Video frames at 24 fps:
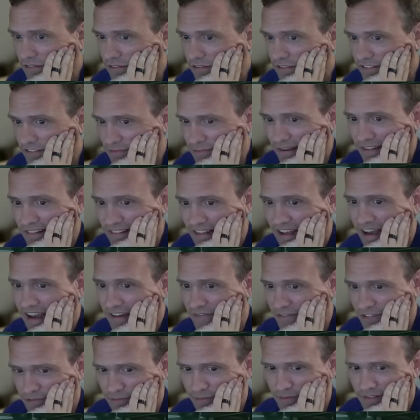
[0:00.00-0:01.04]
It's my
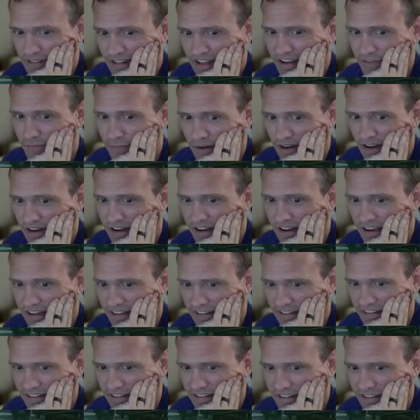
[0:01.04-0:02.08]
life. It's my life behind.